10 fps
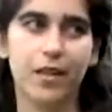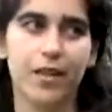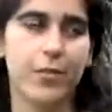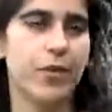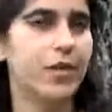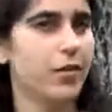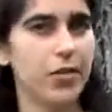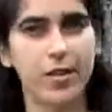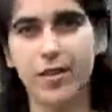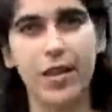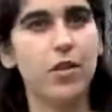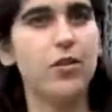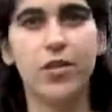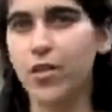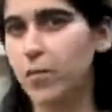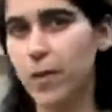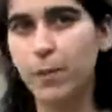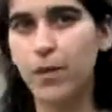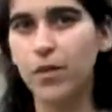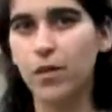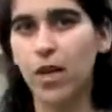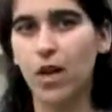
that's one of the reasons I don't judge people